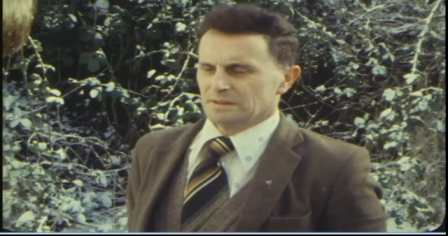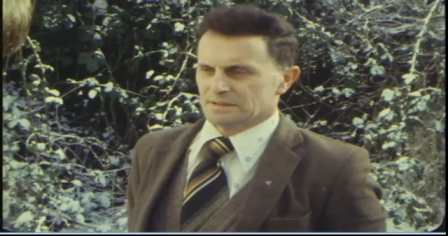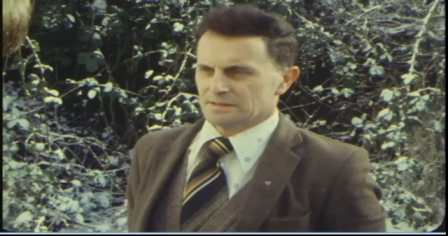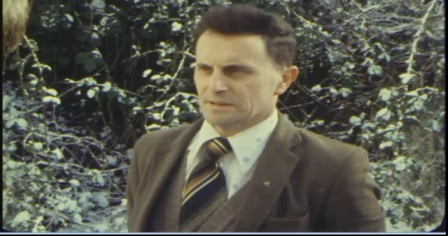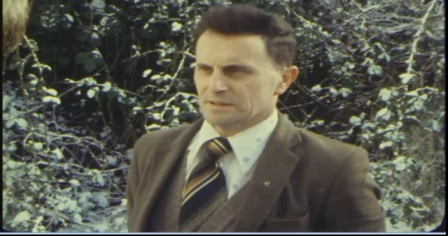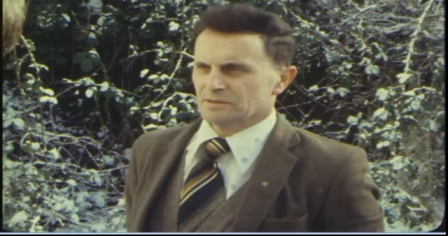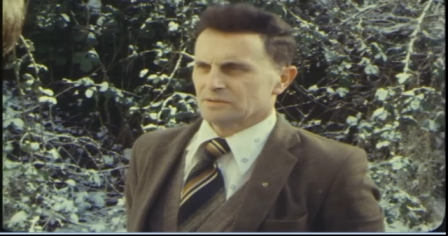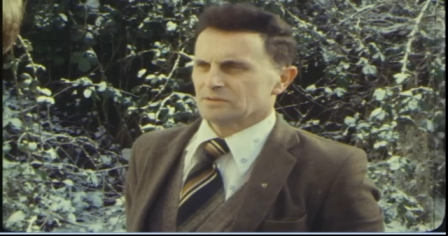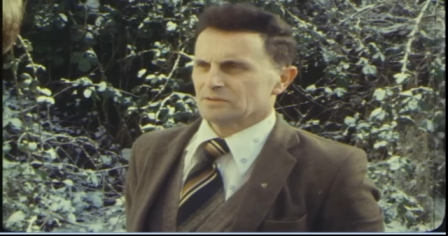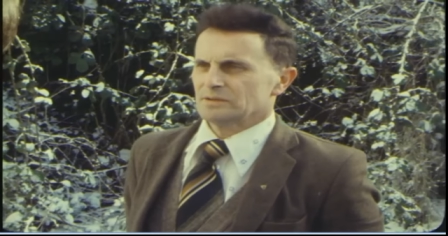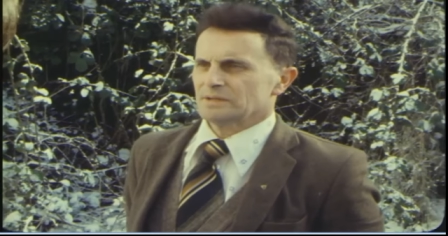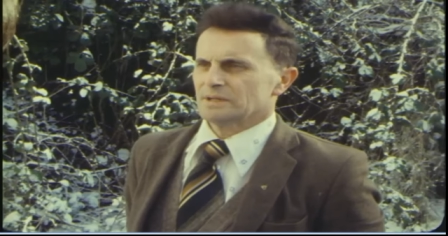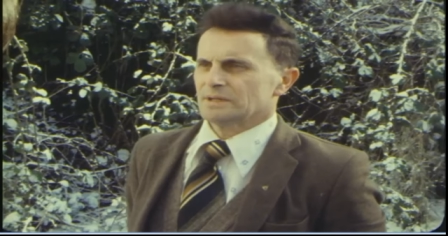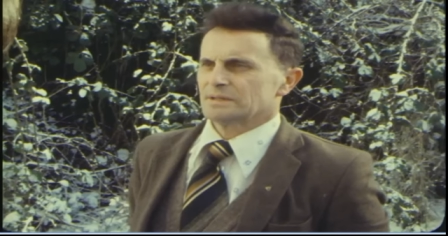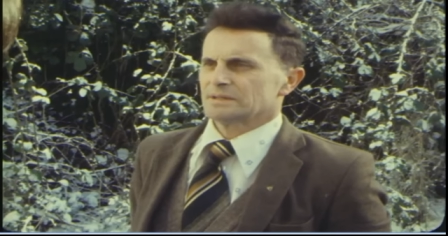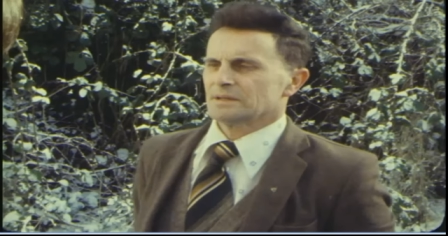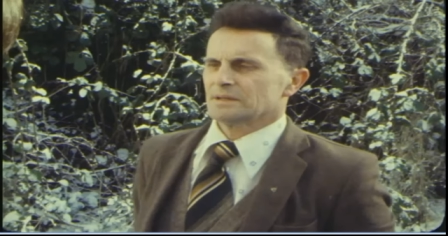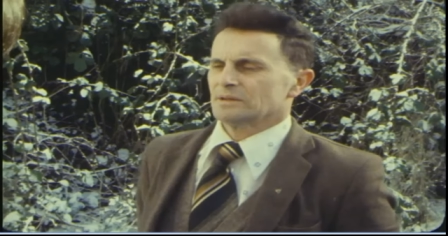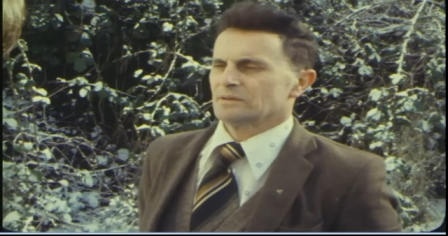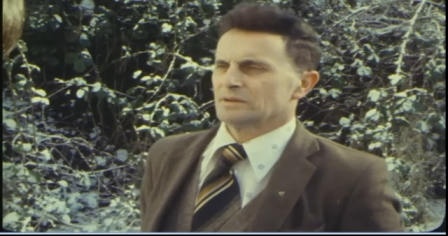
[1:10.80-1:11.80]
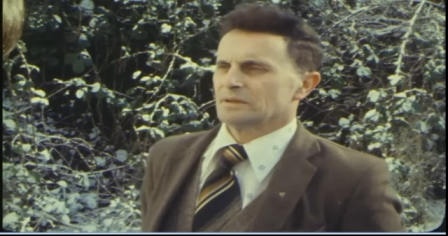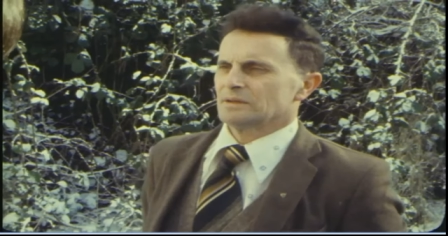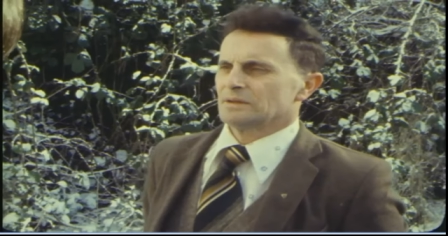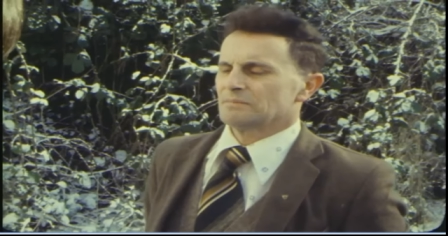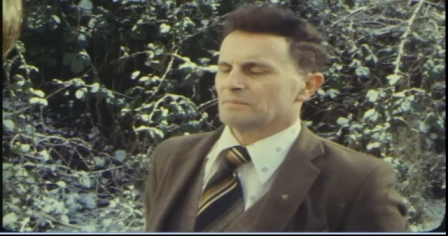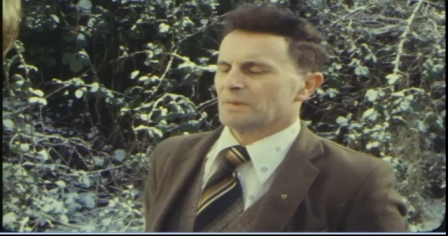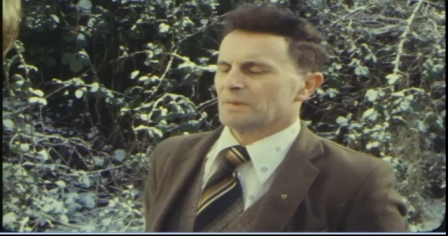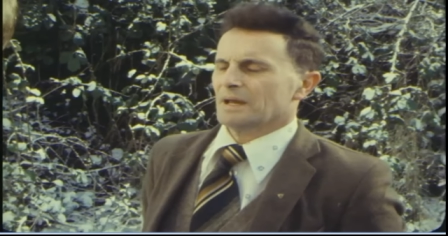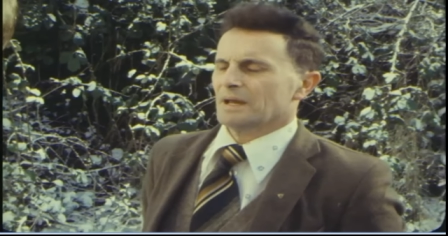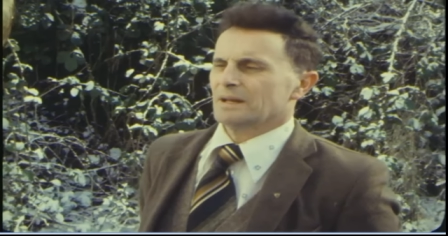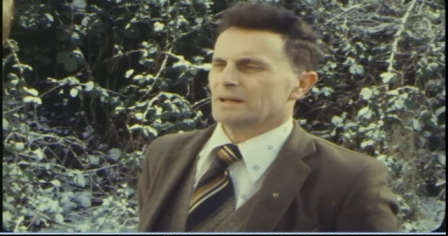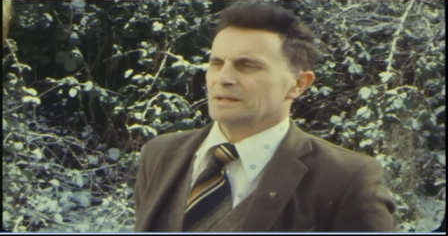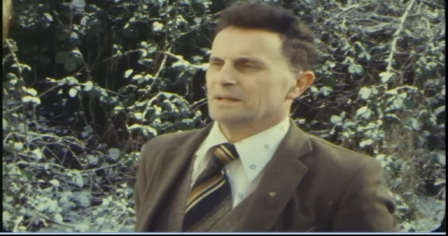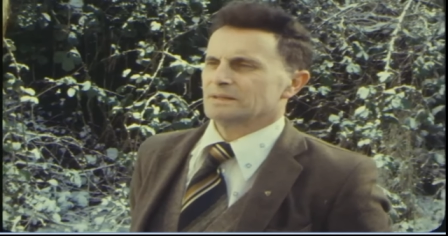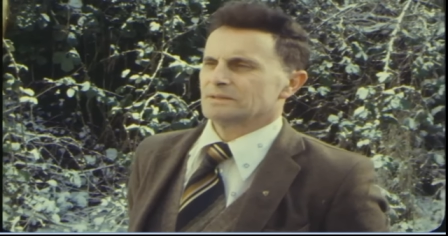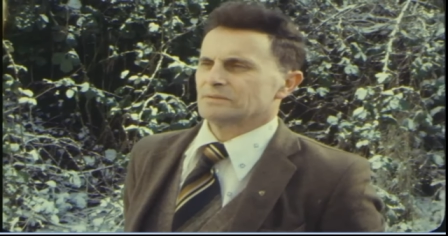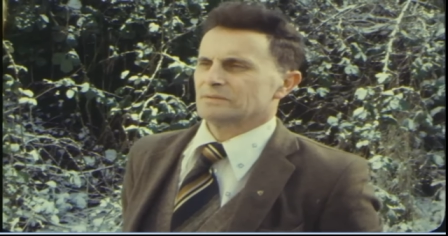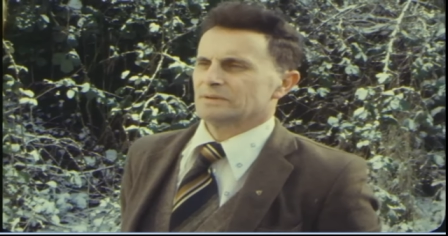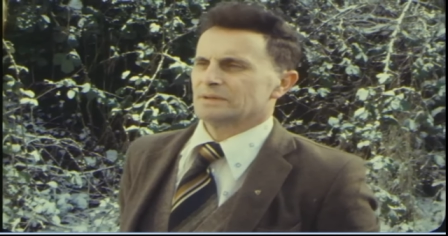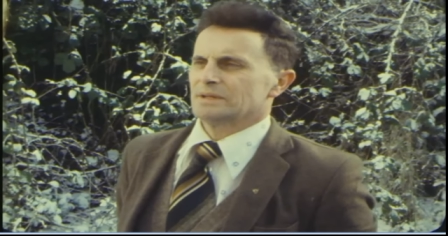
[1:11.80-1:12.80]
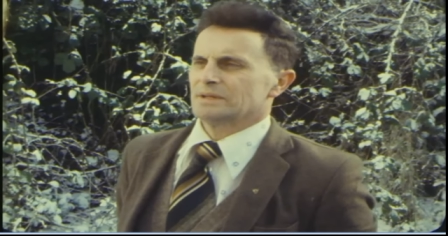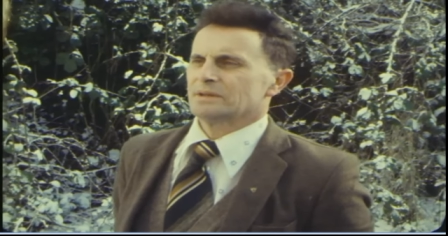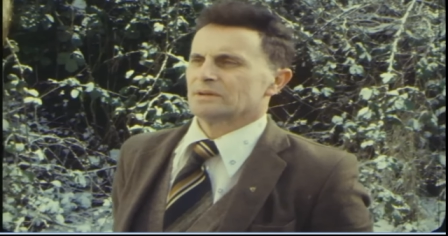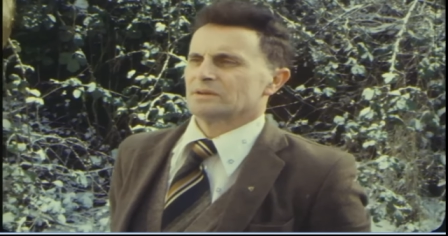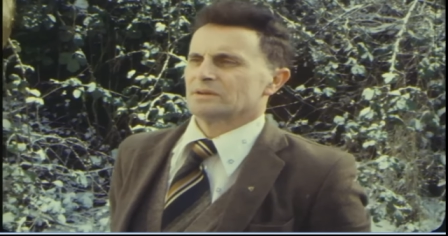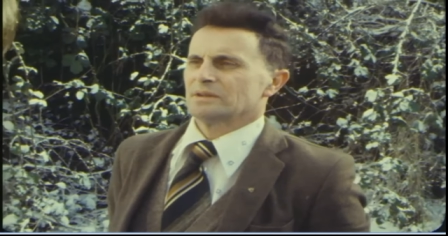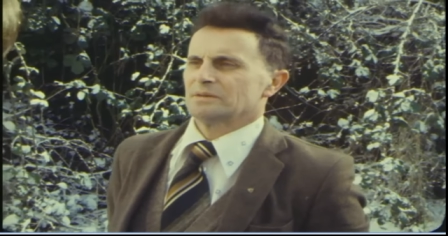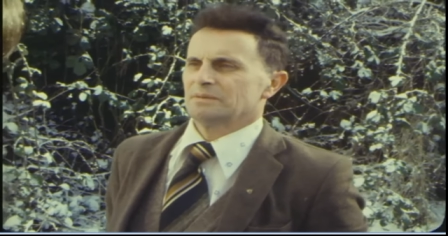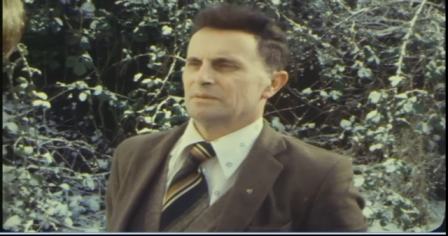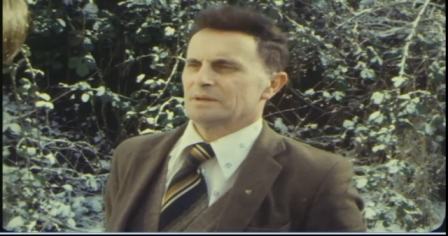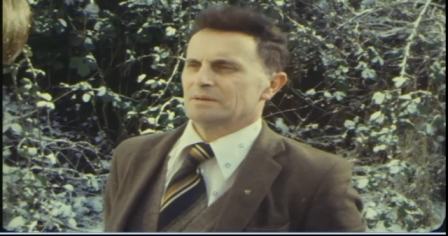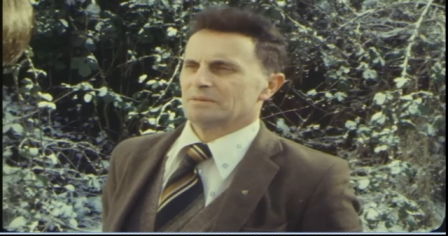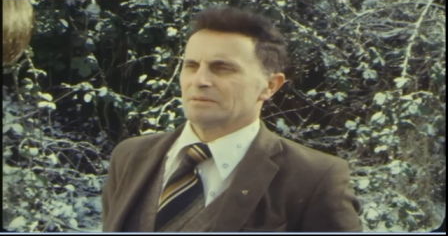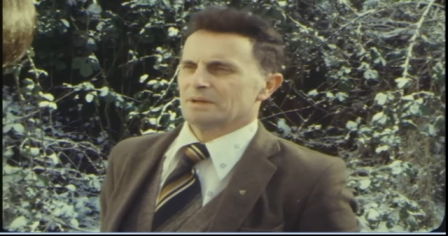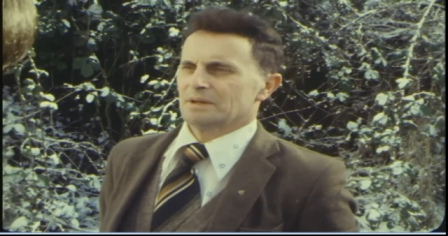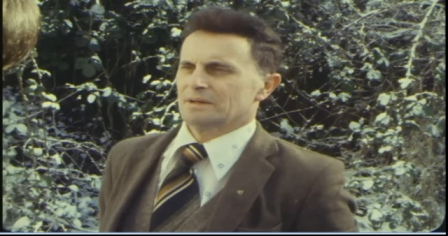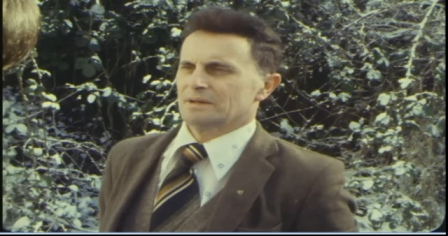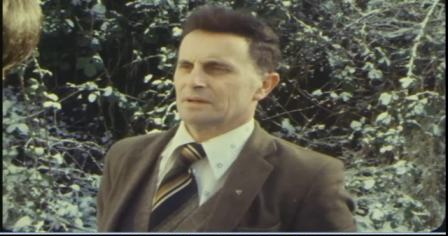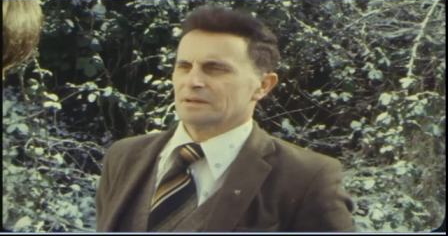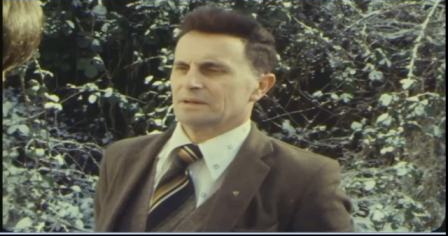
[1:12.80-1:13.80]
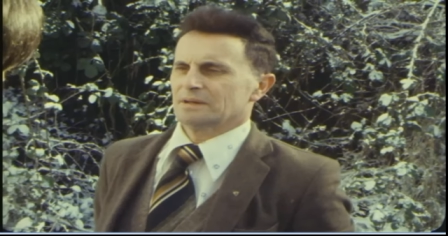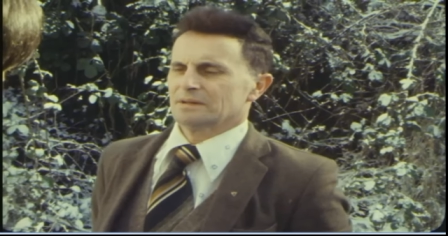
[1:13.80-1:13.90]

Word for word: Yes, I could, yes. I could employ at least 20, 30 people.